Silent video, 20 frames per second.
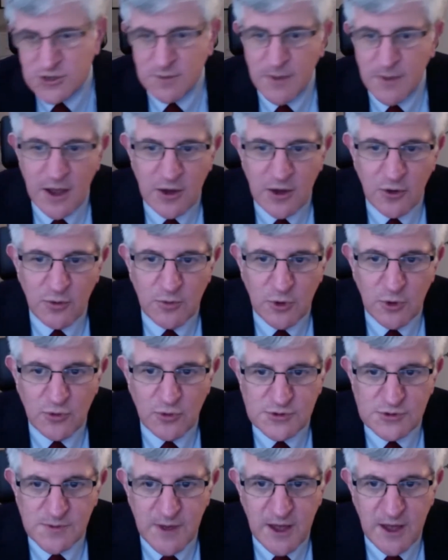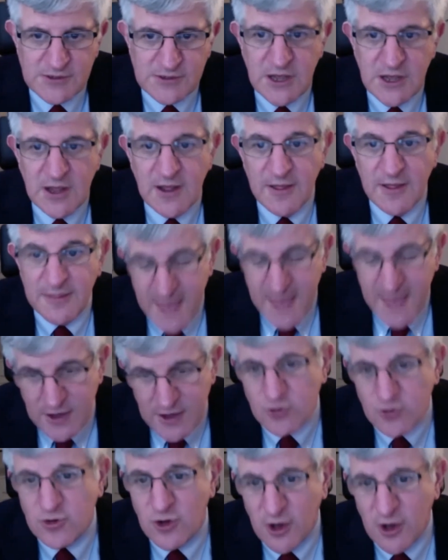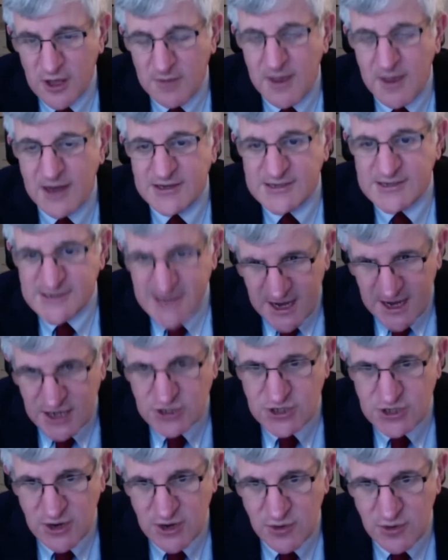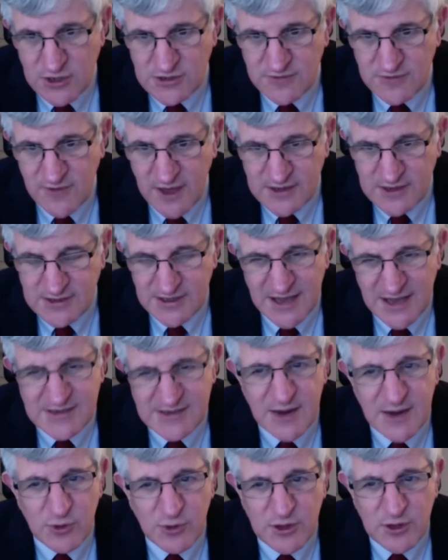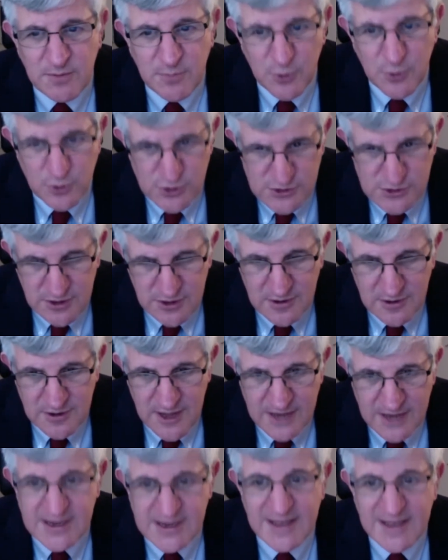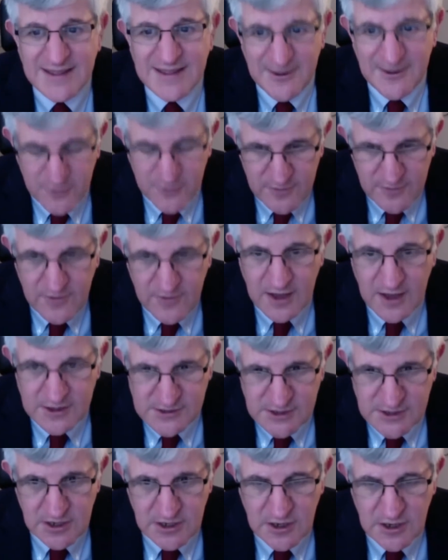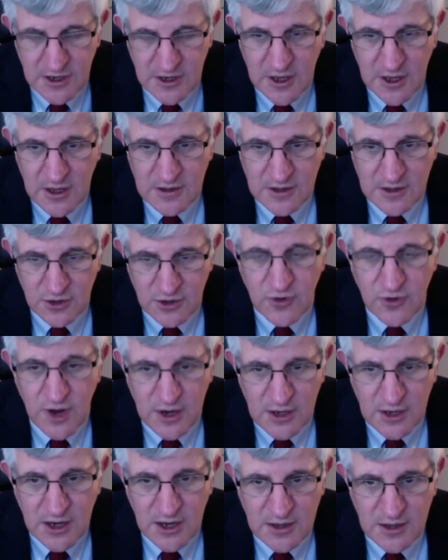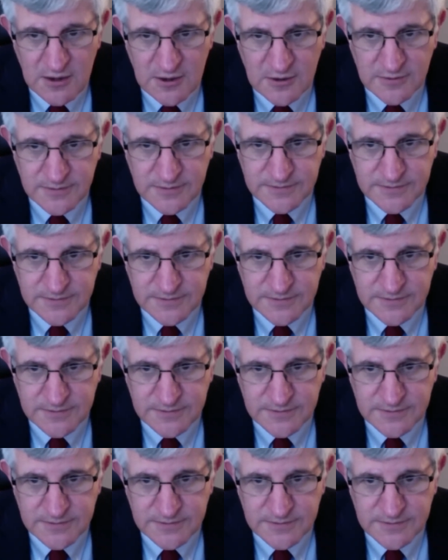by your immune response, then you're talking about a second generation vaccine. That's not really a booster. That's a different vaccine that you're trying to get out there.